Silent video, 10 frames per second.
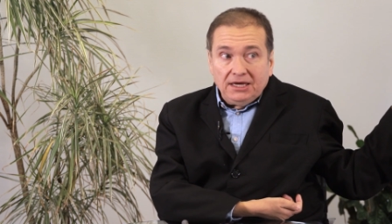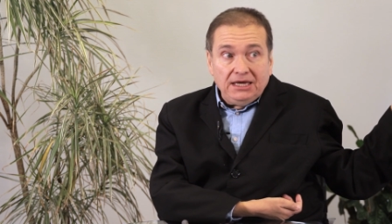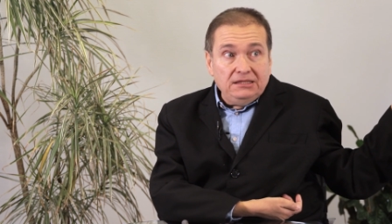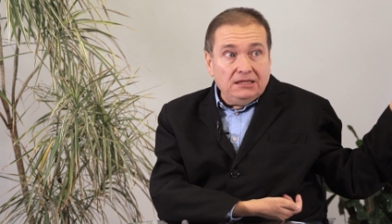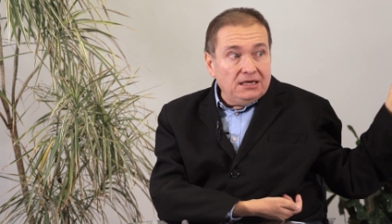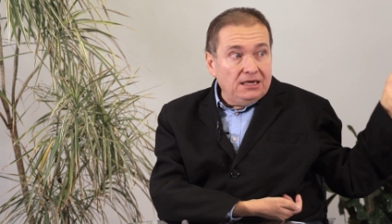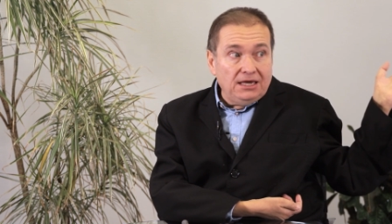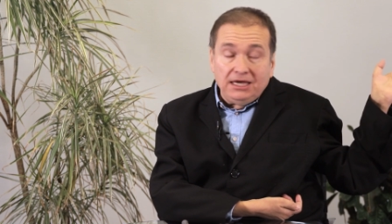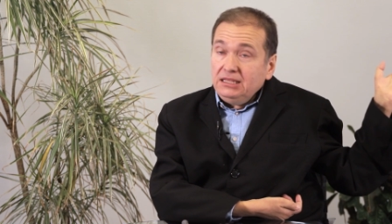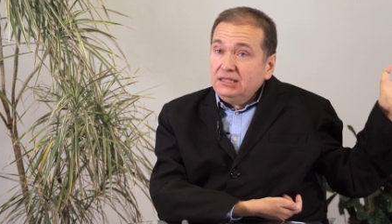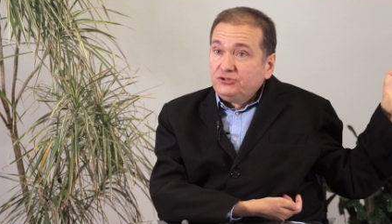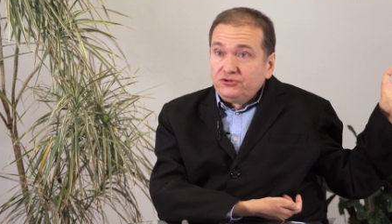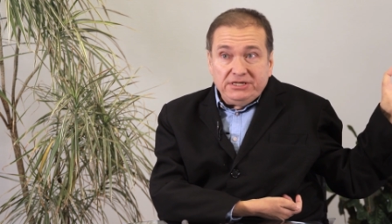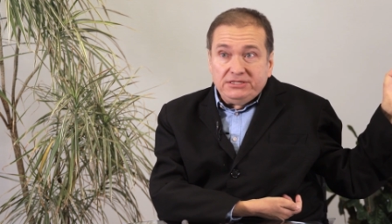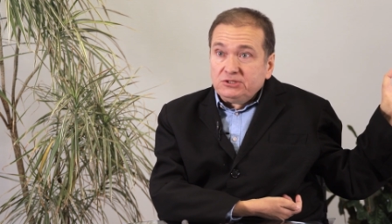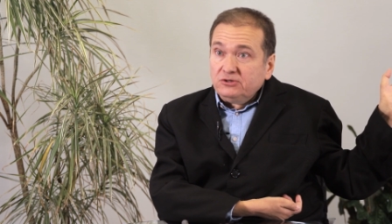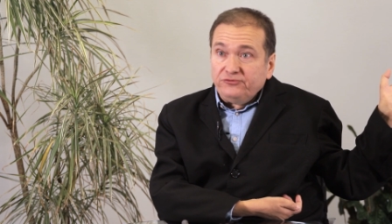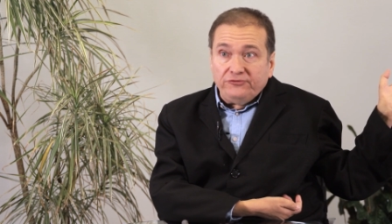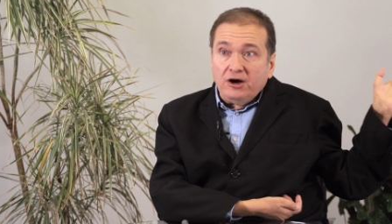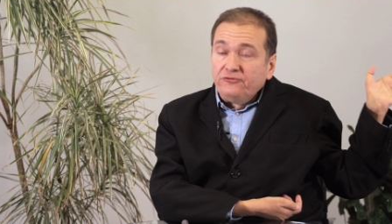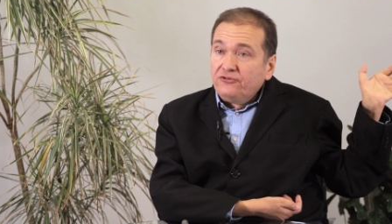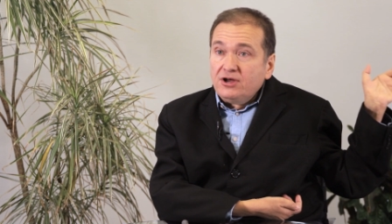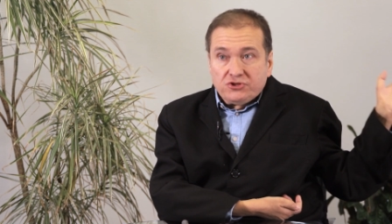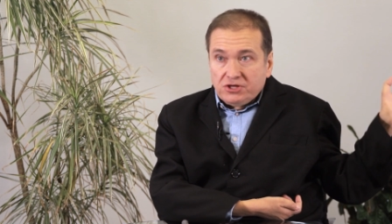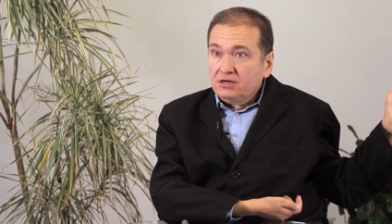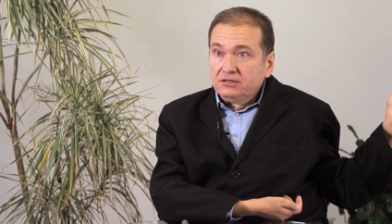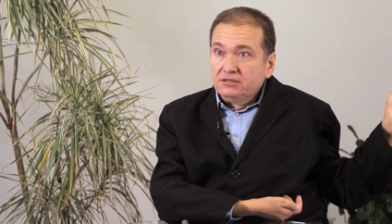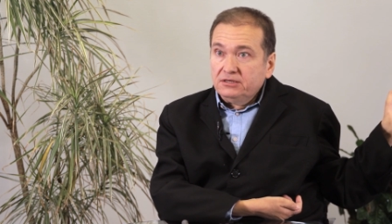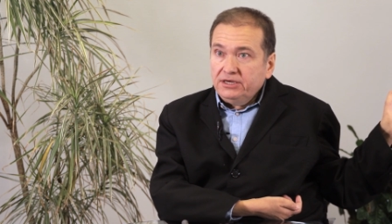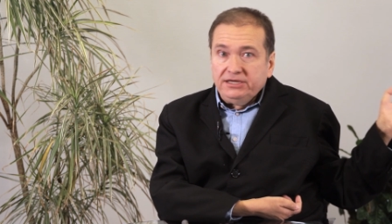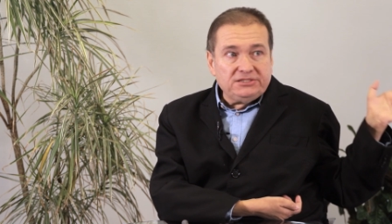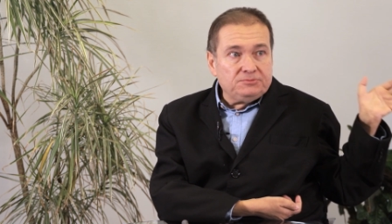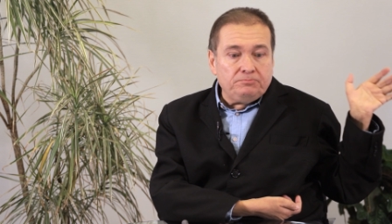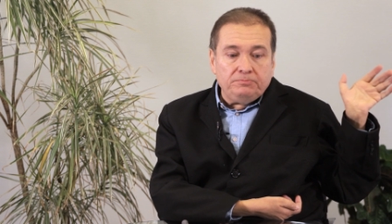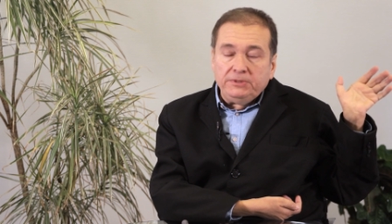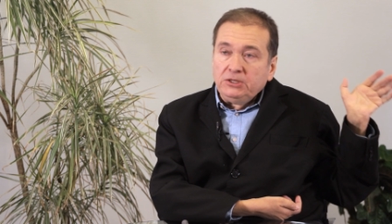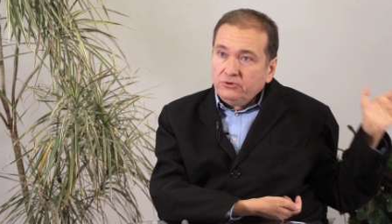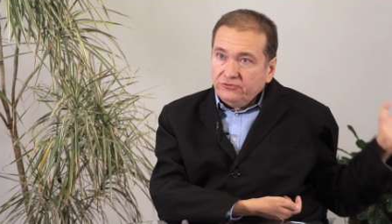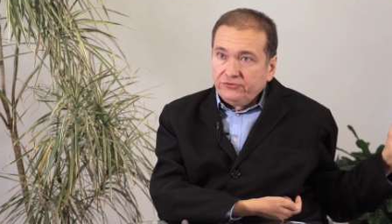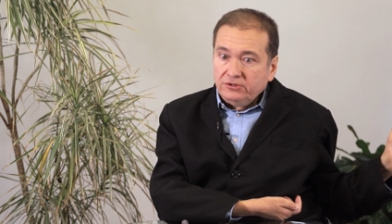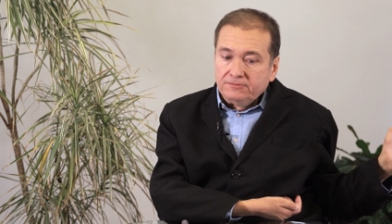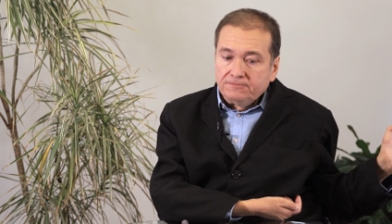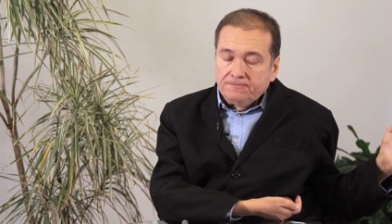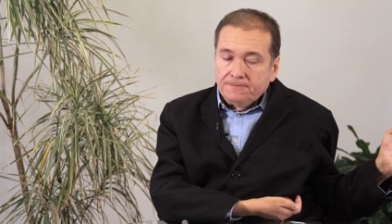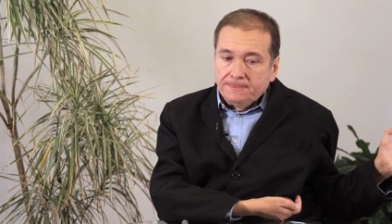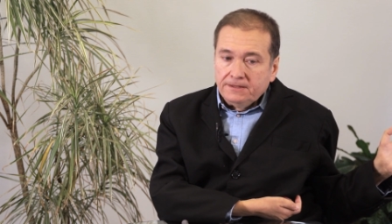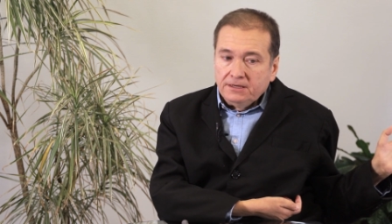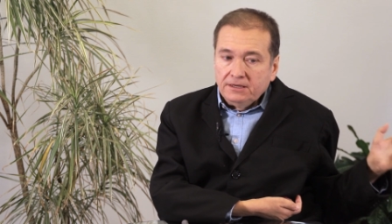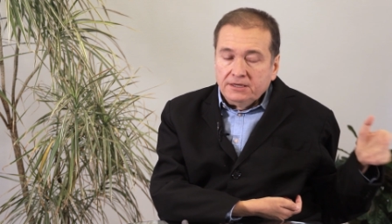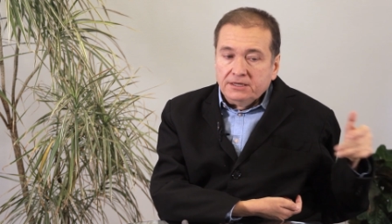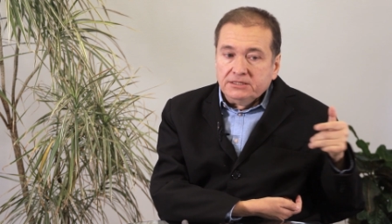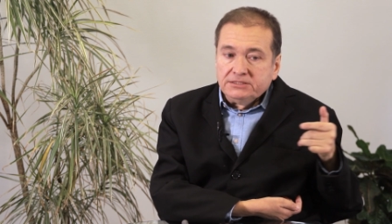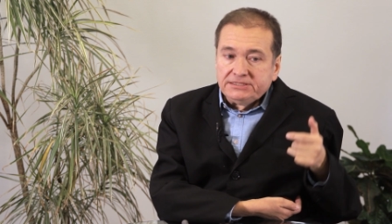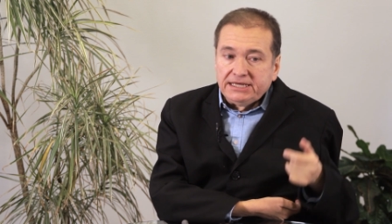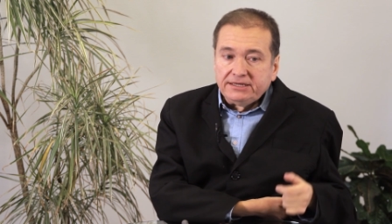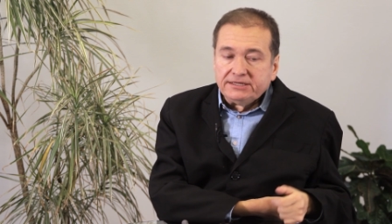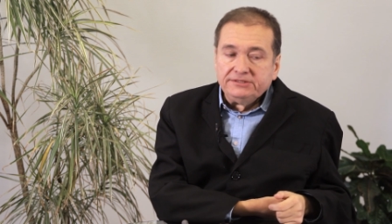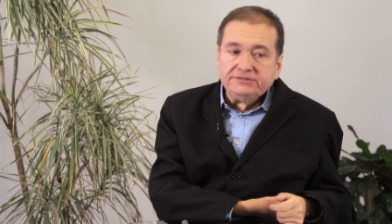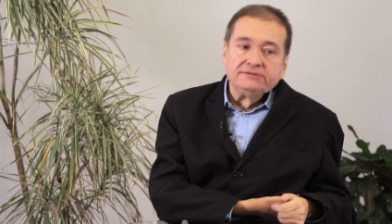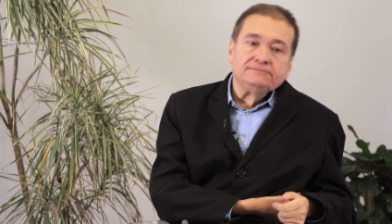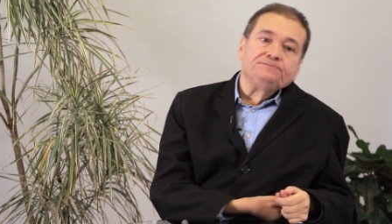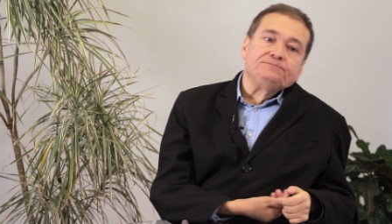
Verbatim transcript: in, in the trees of, of Russia. It's beautiful. Second,